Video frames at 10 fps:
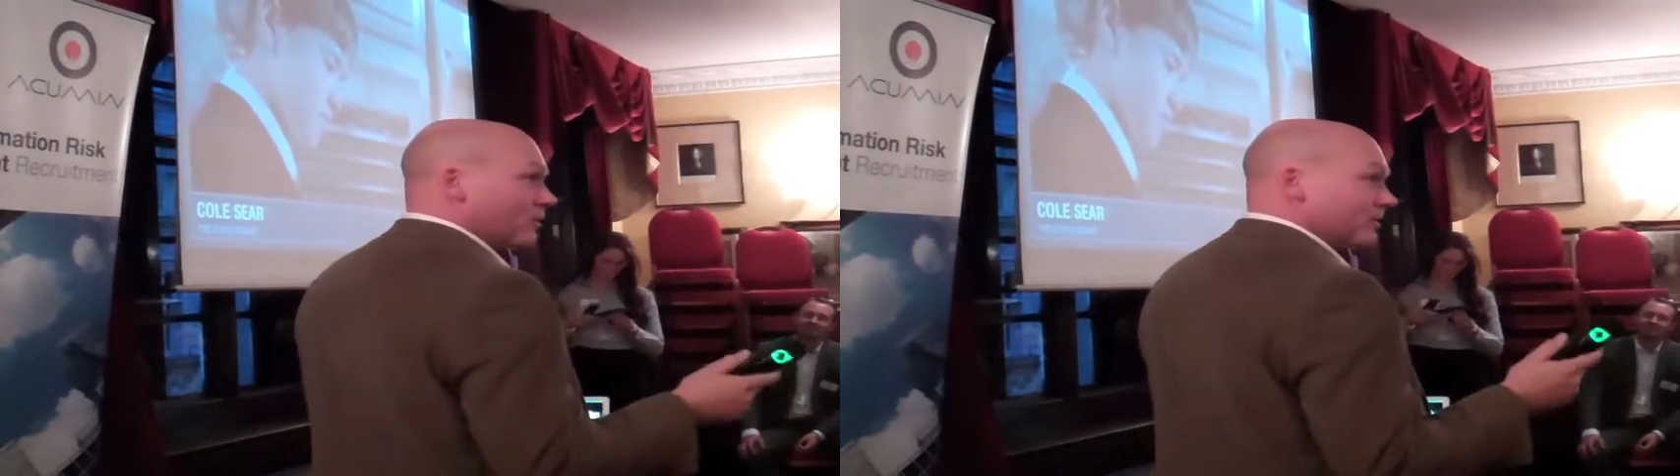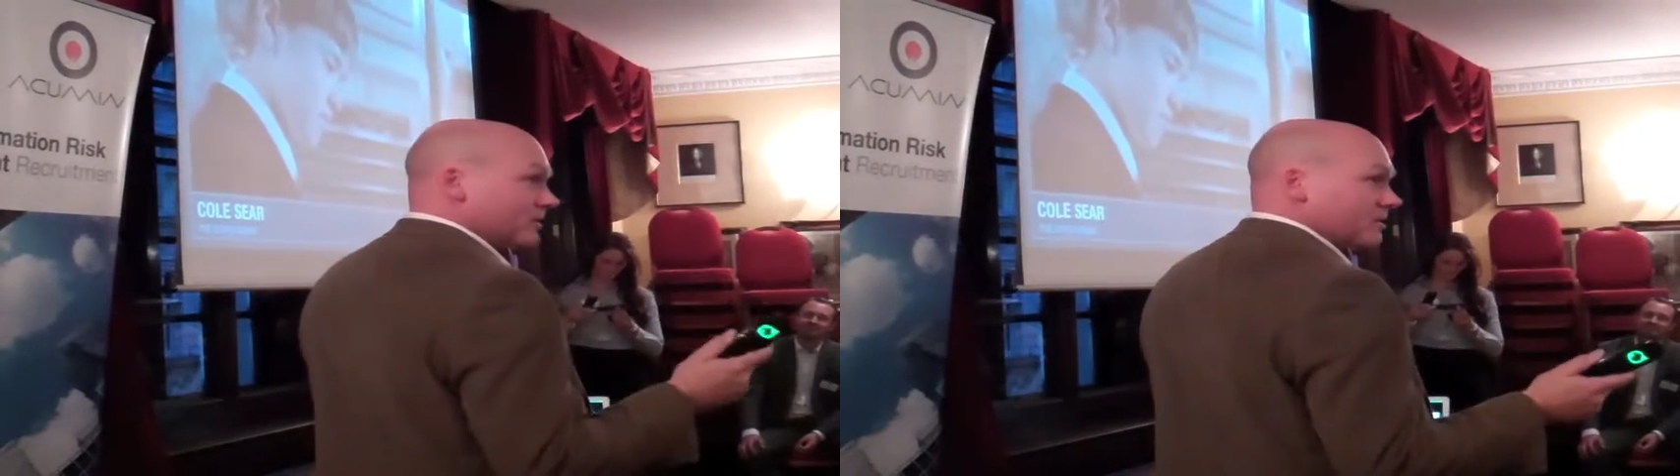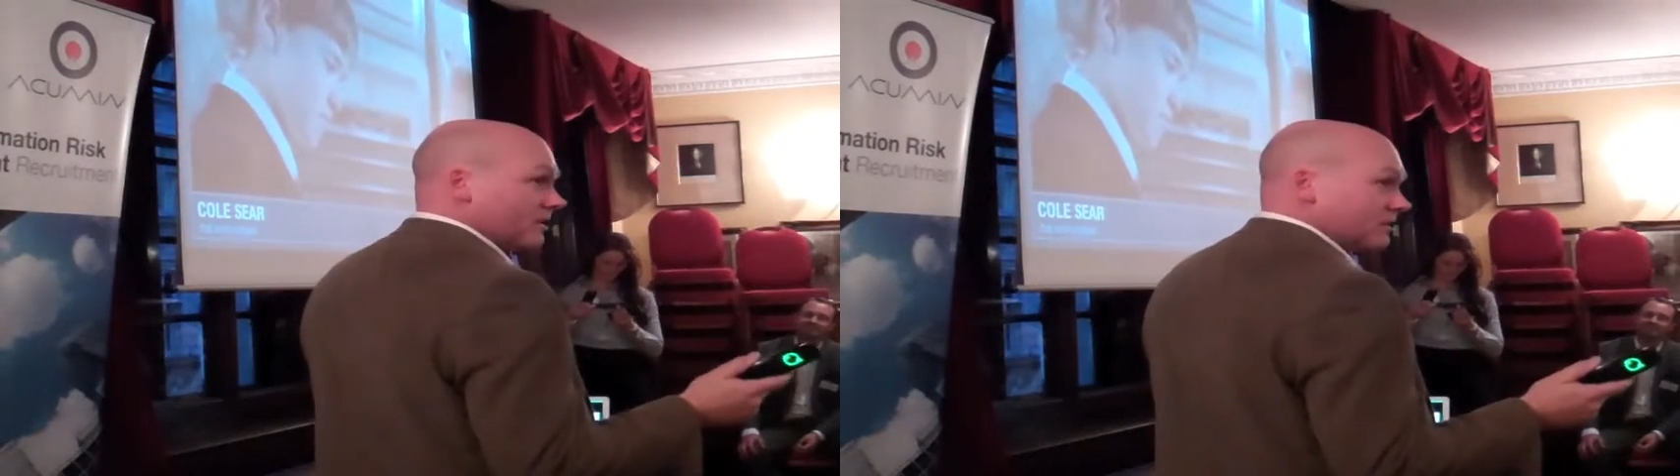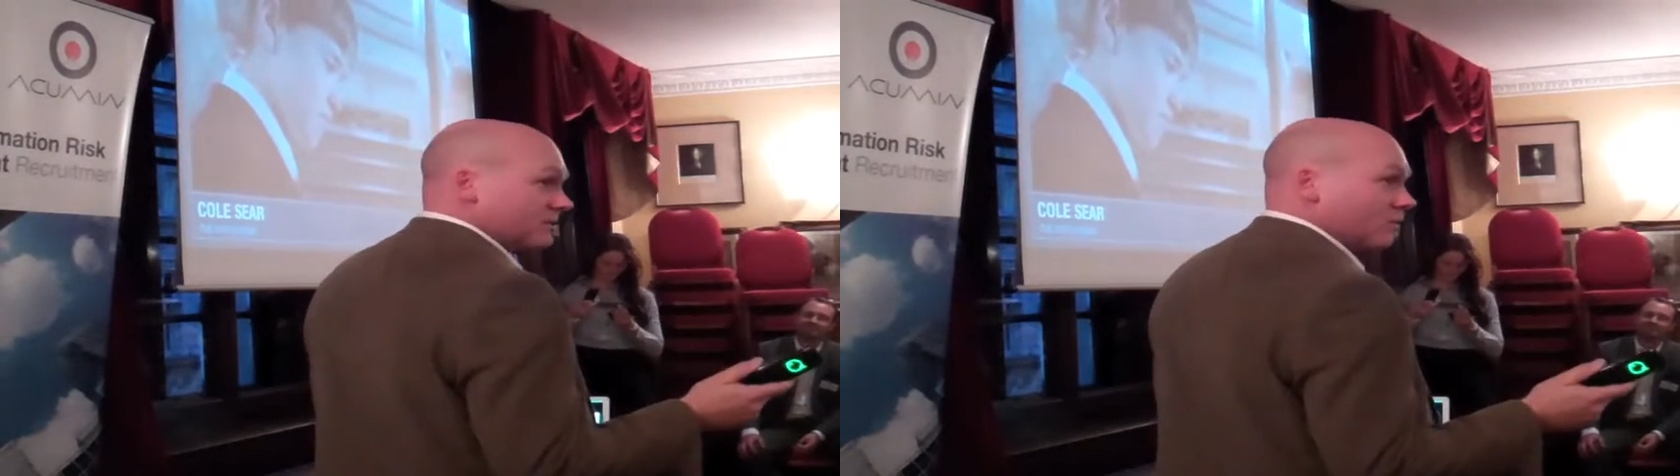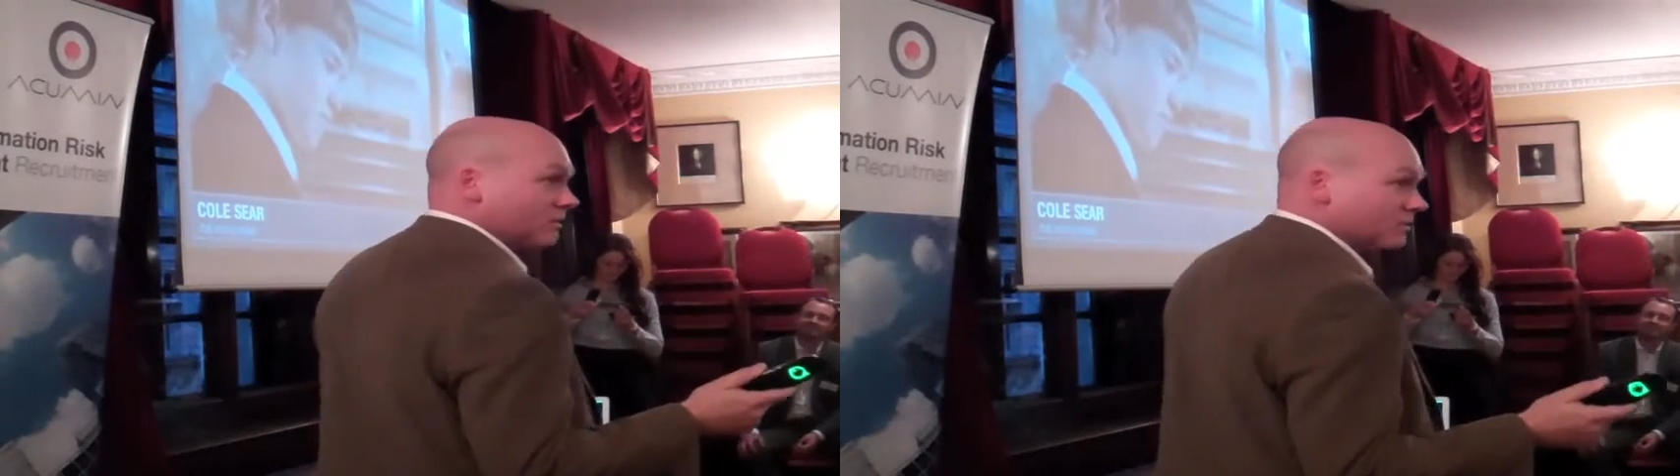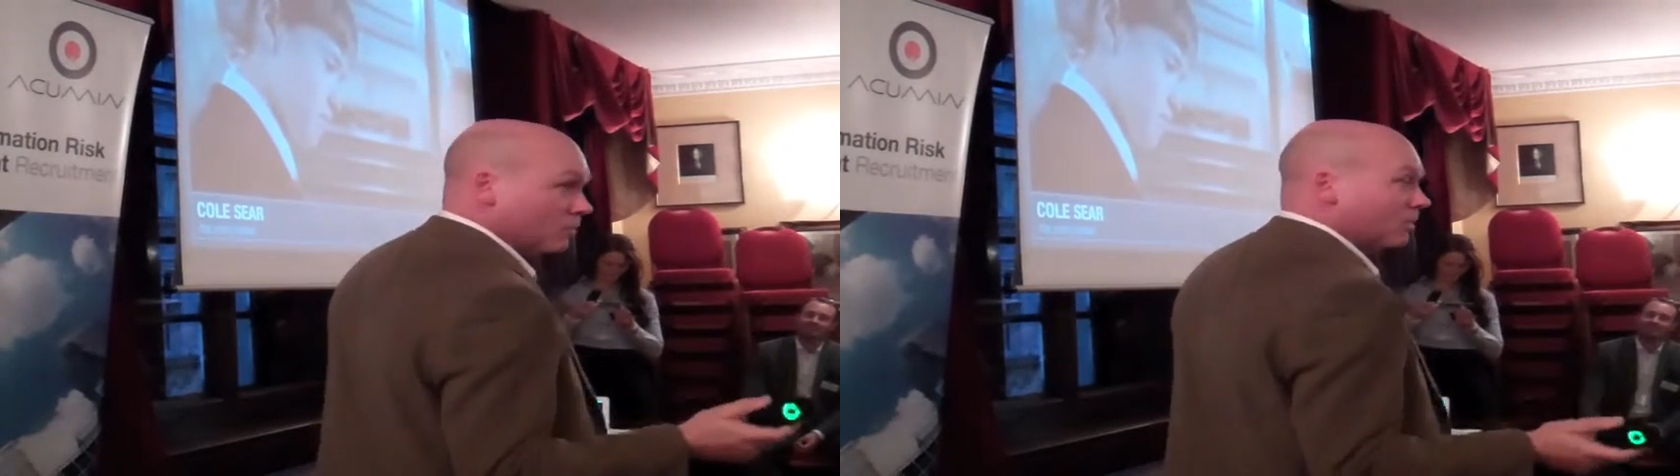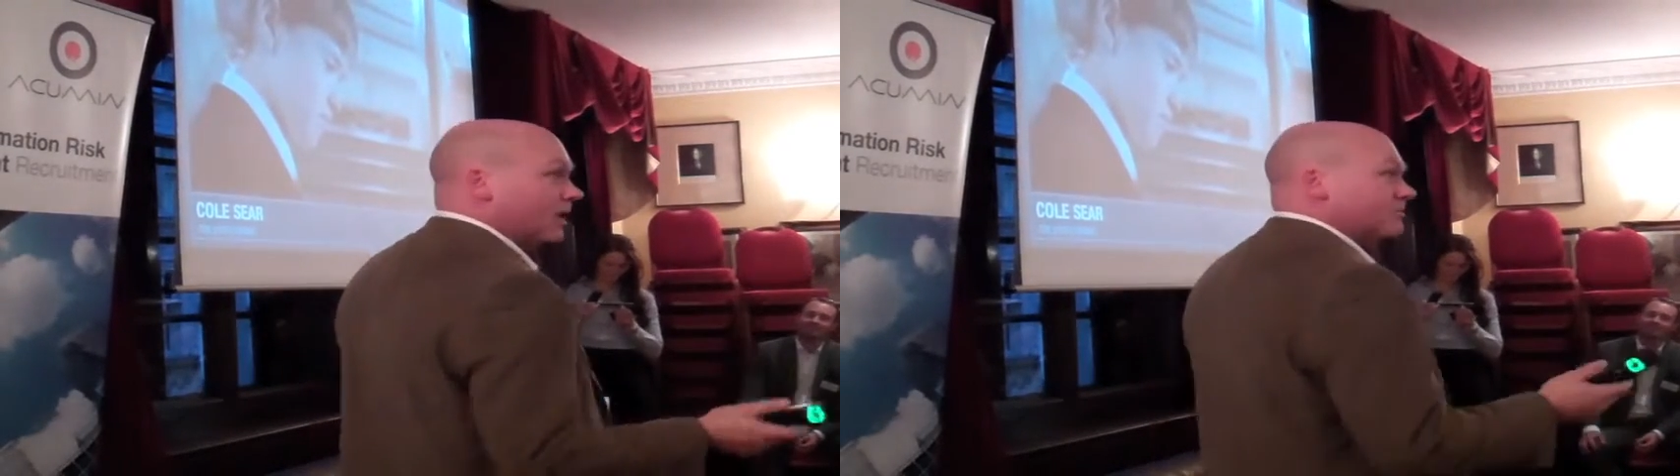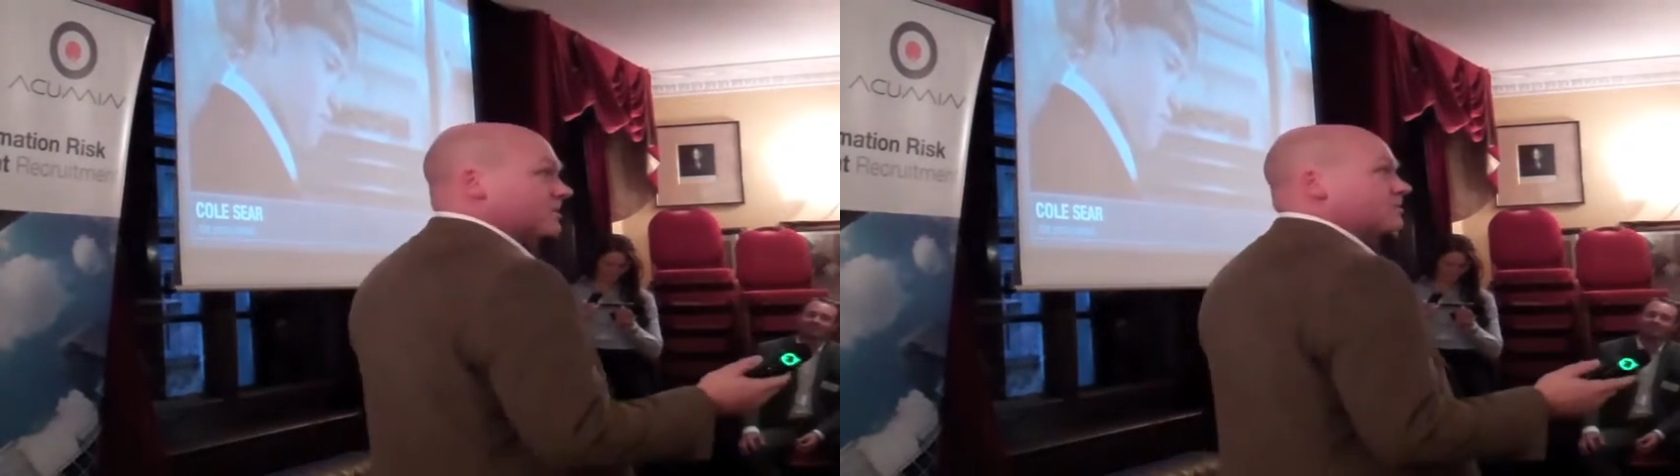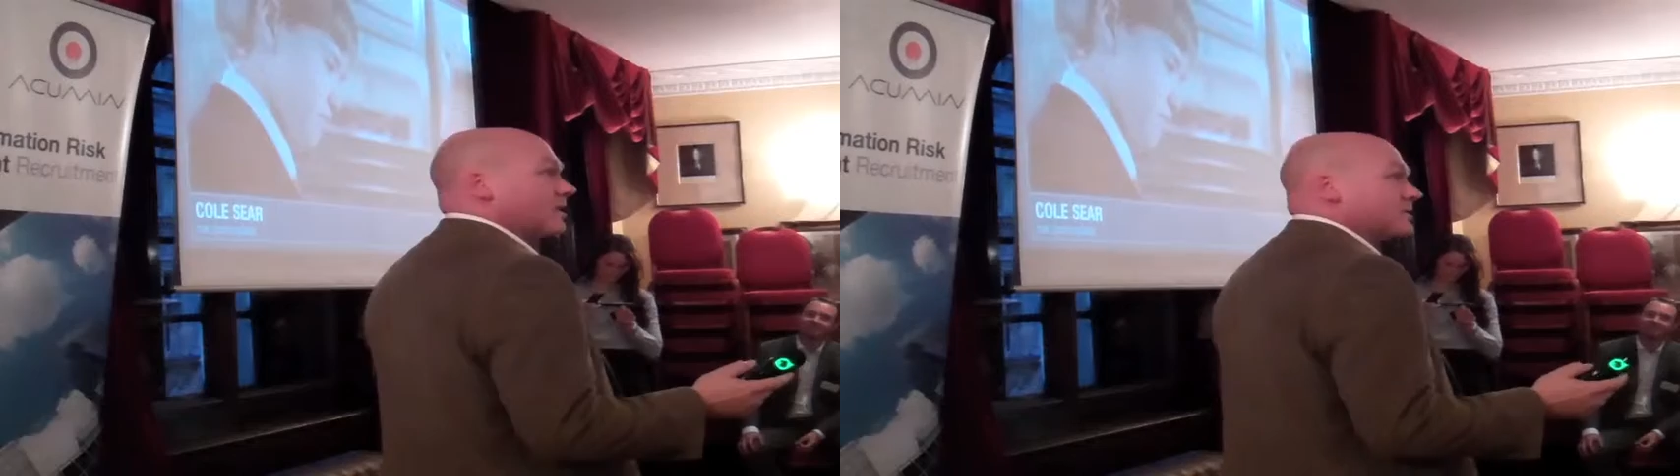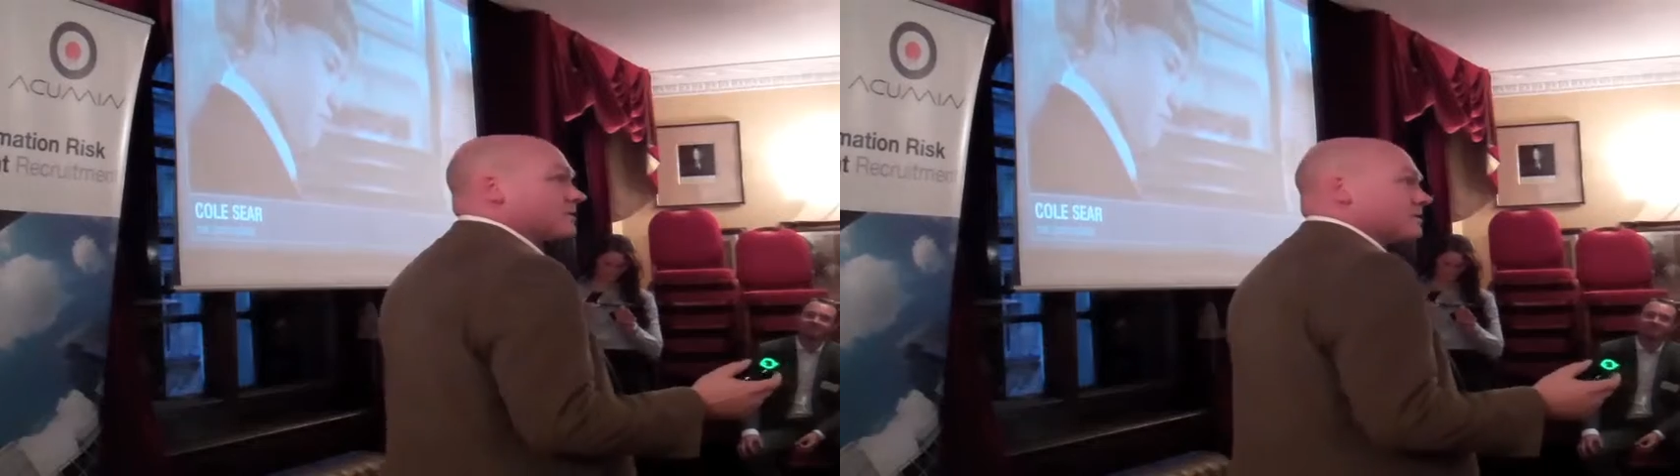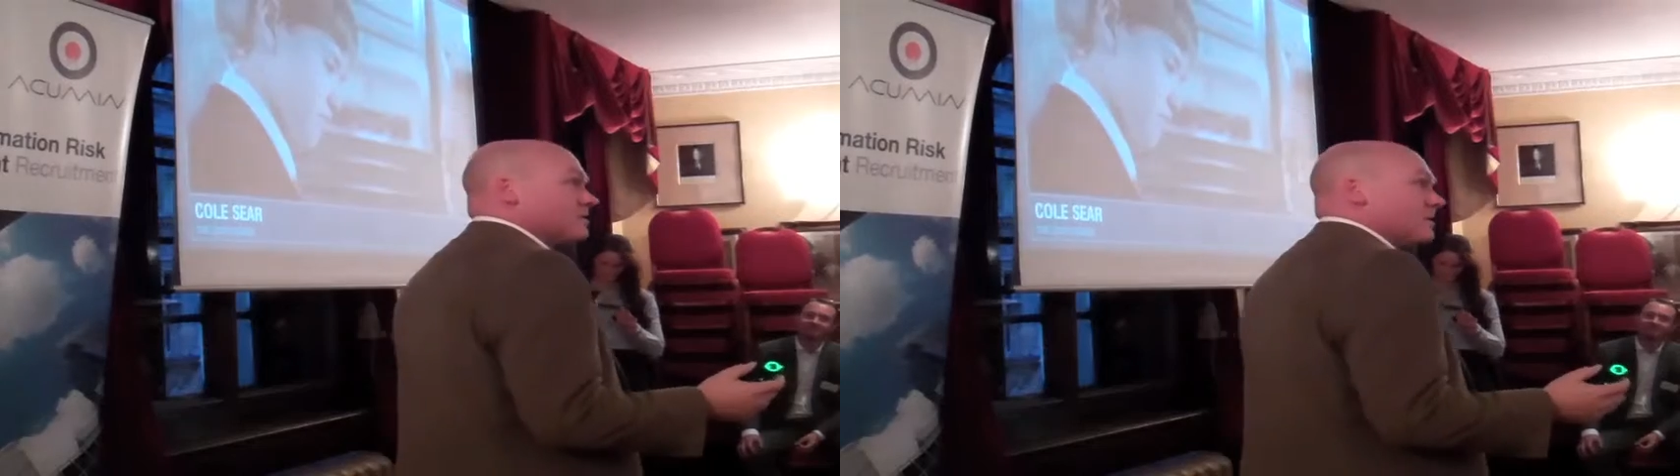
boy just learned to talk, to walk up to strangers and